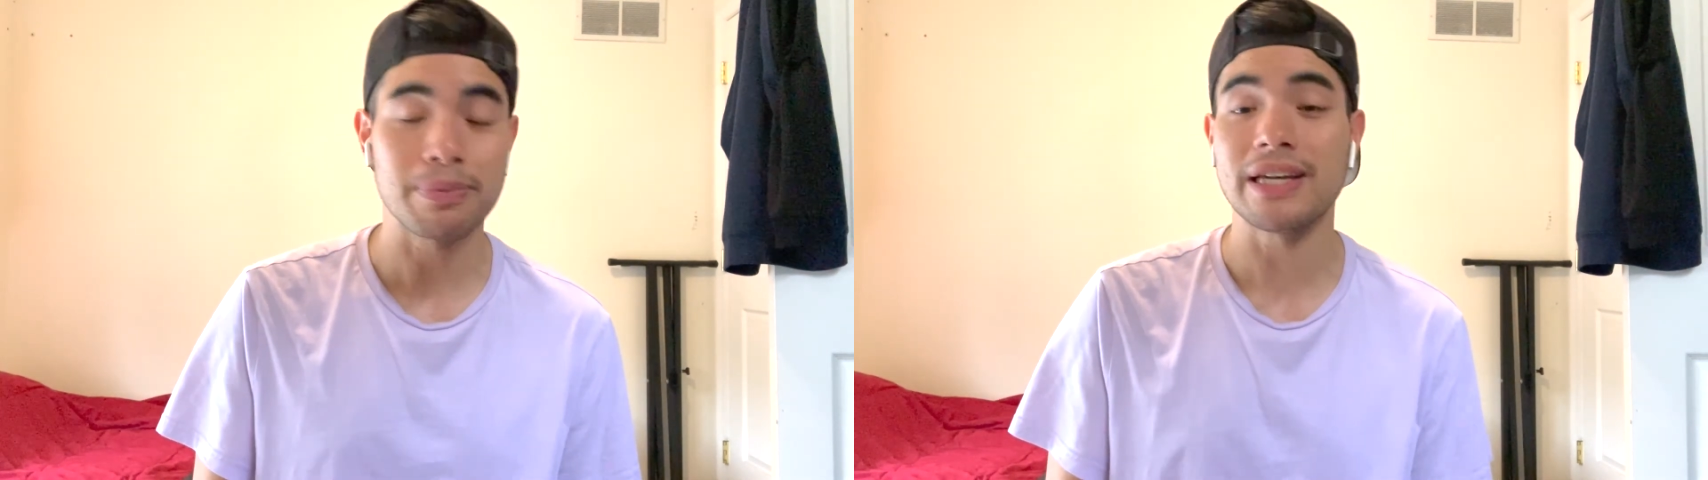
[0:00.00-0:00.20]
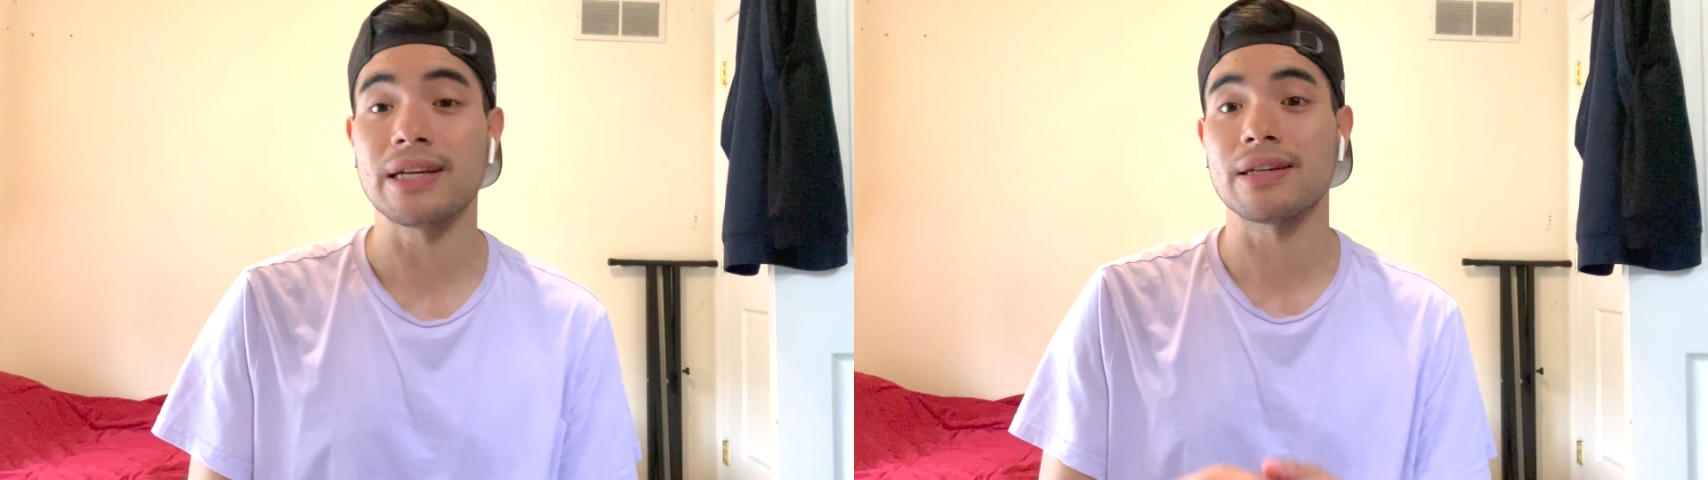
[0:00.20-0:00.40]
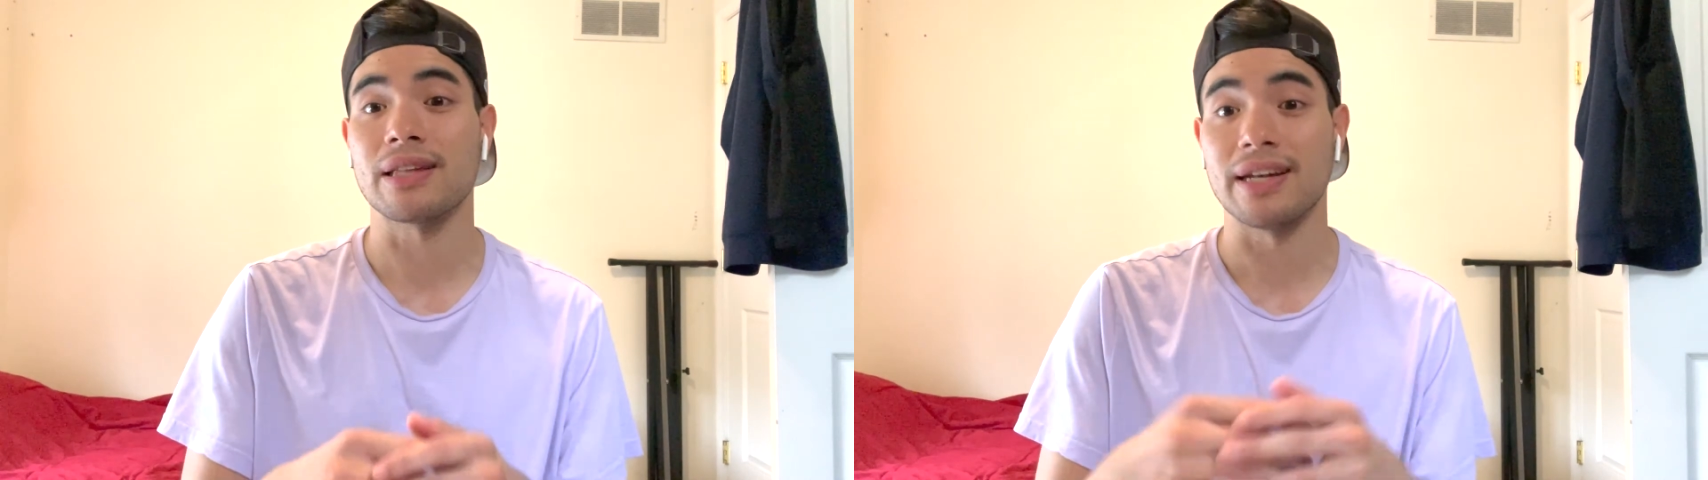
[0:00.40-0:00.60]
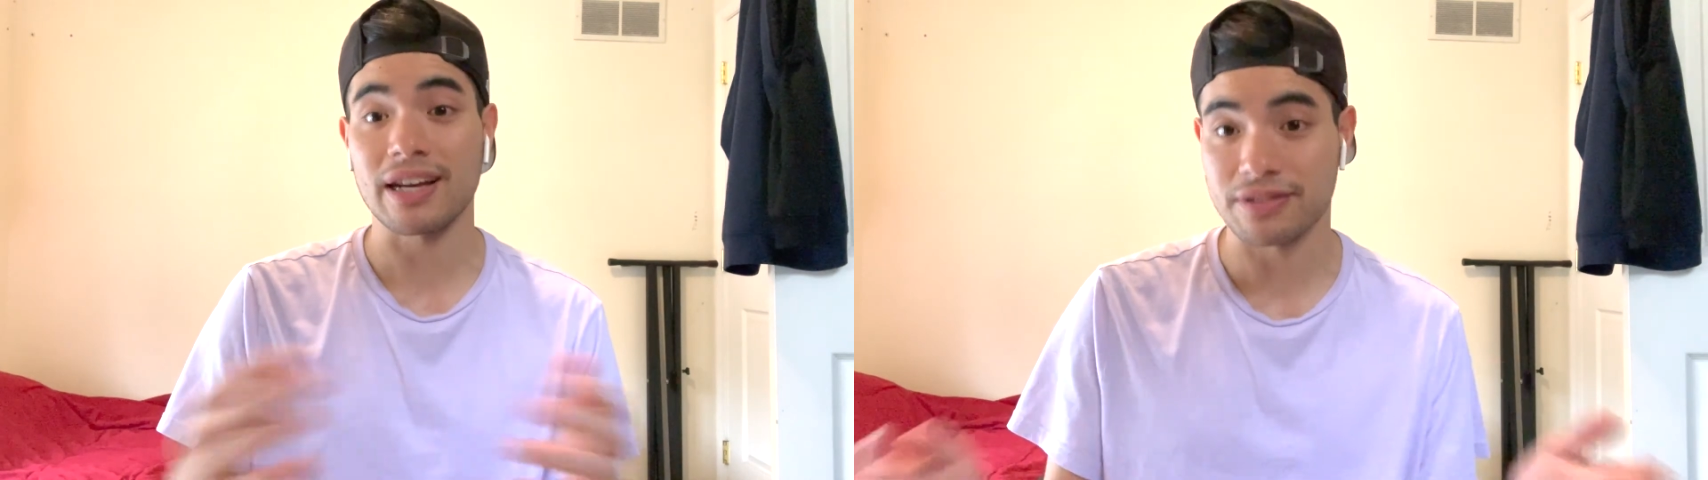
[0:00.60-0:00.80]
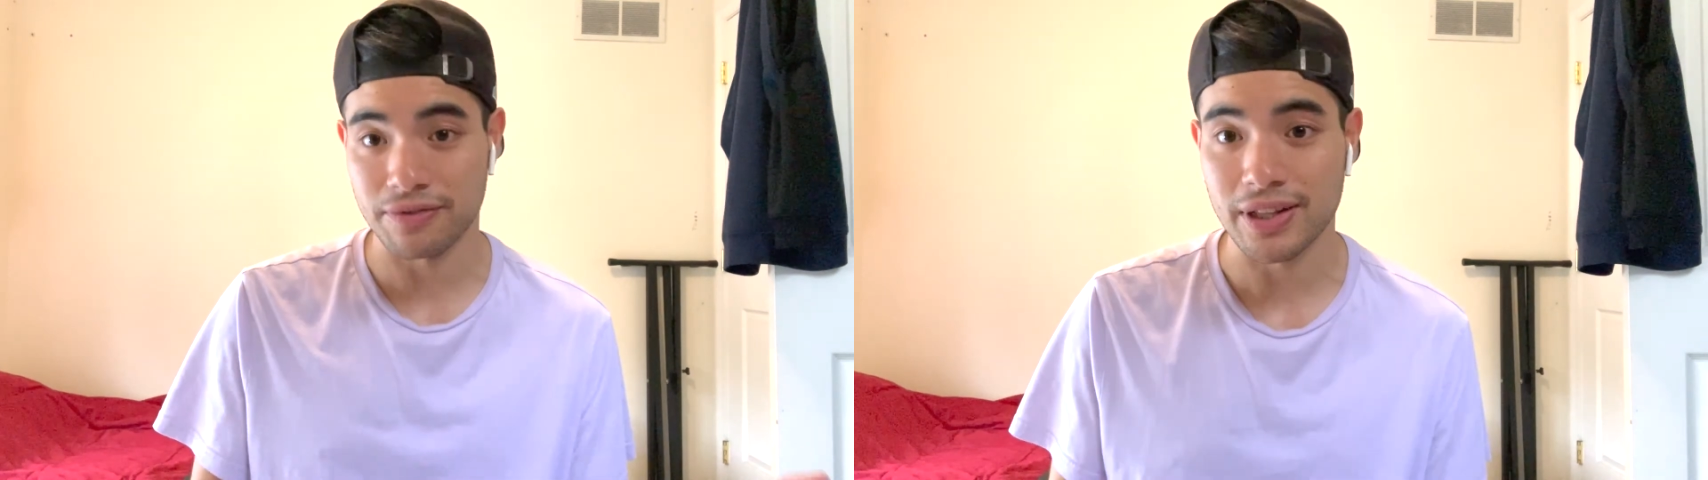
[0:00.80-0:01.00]
being the
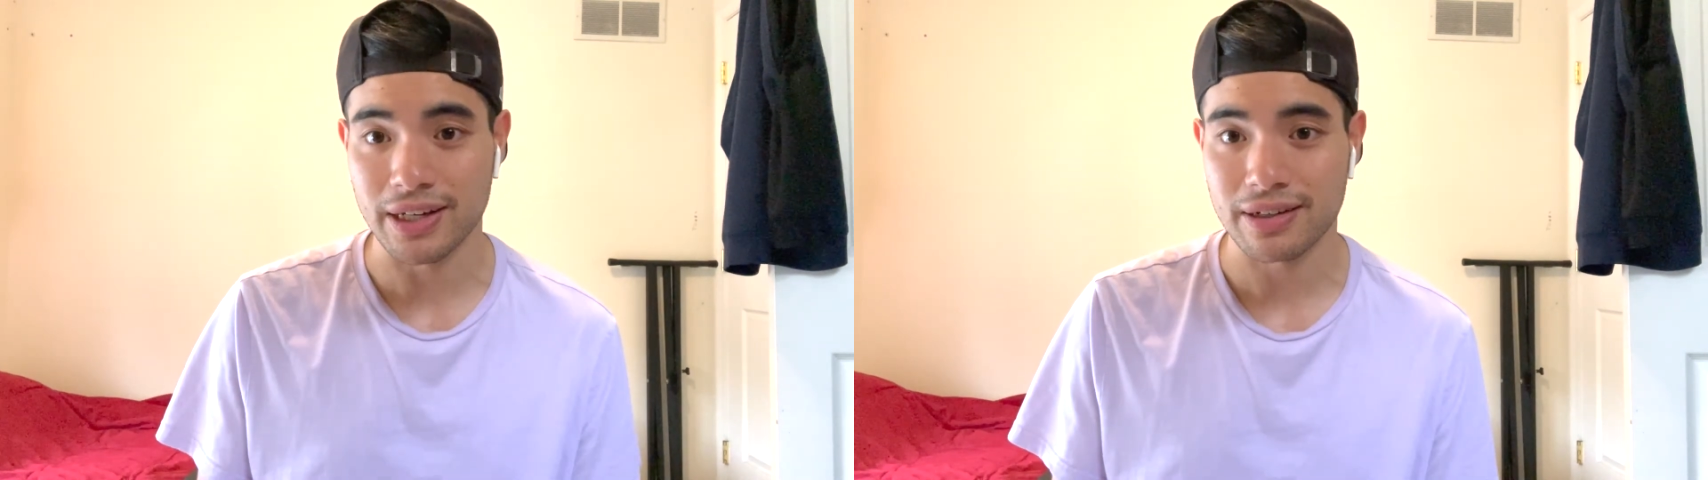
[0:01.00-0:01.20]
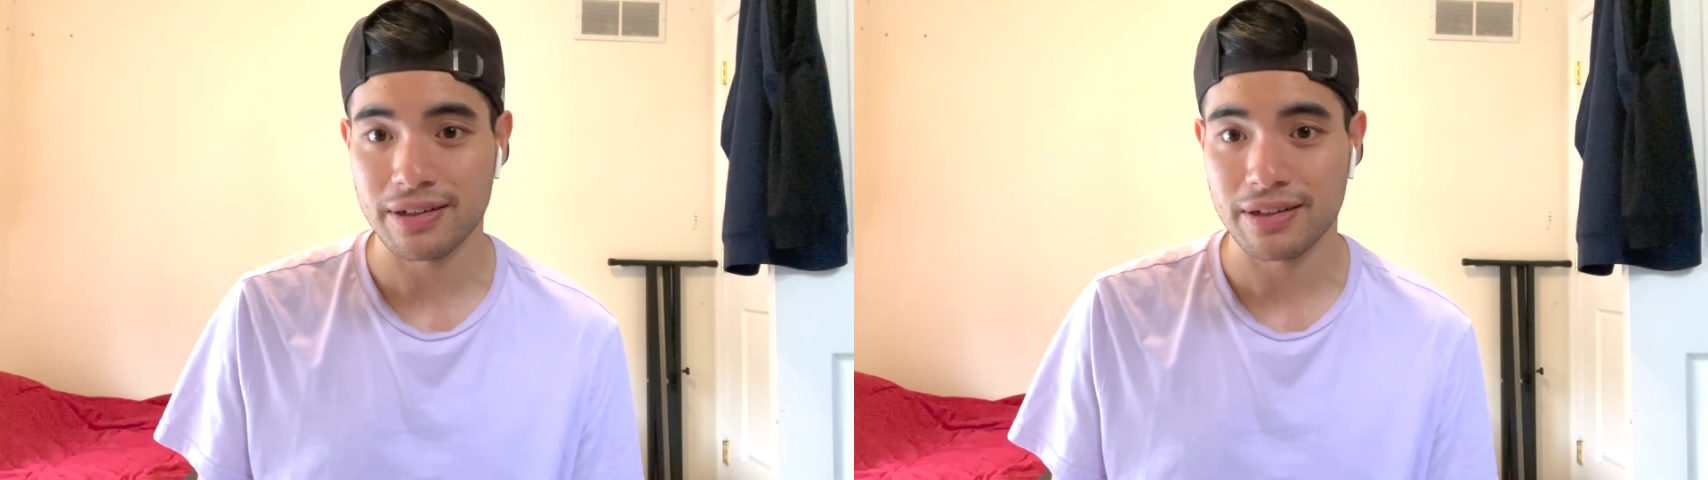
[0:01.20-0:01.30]
next villain.